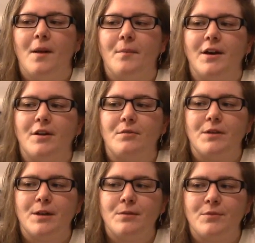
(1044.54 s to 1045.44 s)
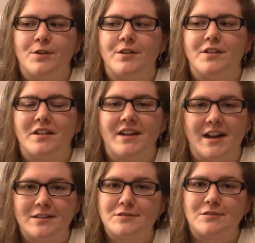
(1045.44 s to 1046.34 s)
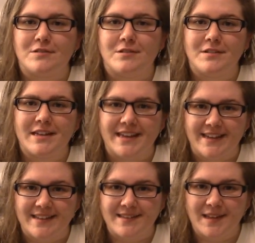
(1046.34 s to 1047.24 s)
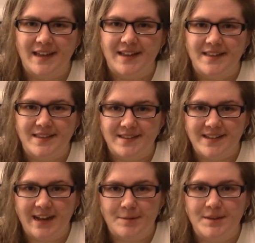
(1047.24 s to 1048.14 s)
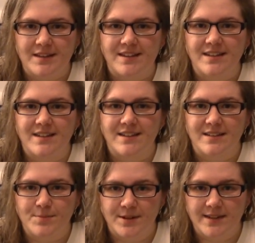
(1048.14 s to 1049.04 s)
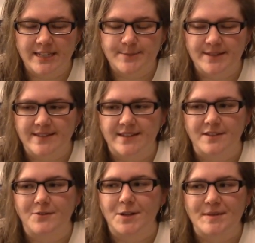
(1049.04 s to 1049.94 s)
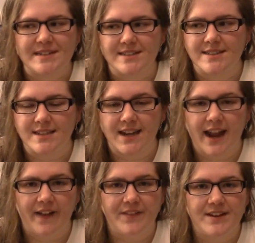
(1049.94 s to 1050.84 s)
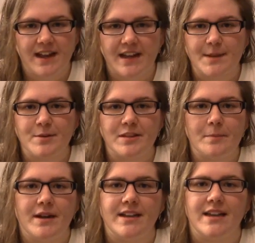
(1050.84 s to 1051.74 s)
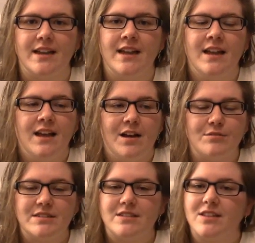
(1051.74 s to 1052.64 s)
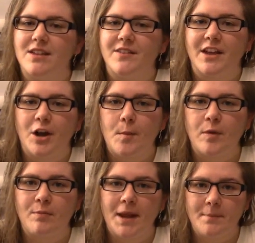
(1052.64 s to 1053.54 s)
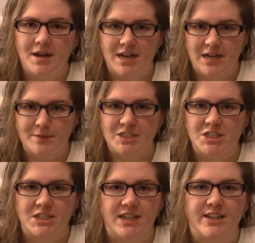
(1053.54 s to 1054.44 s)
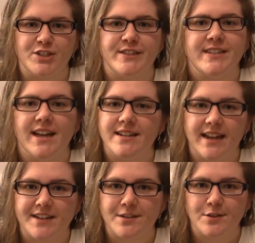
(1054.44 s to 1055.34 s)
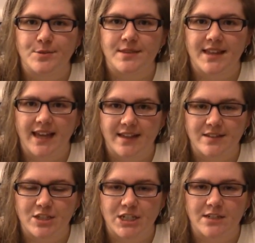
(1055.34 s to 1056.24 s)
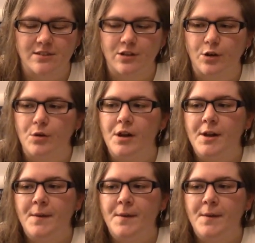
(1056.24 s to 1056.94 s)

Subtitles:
but we were high school kids and this hobby is pretty expensive, and we just didn't have the time or the money. I was still living at home with my mom, and she had just got diagnosed with cancer, so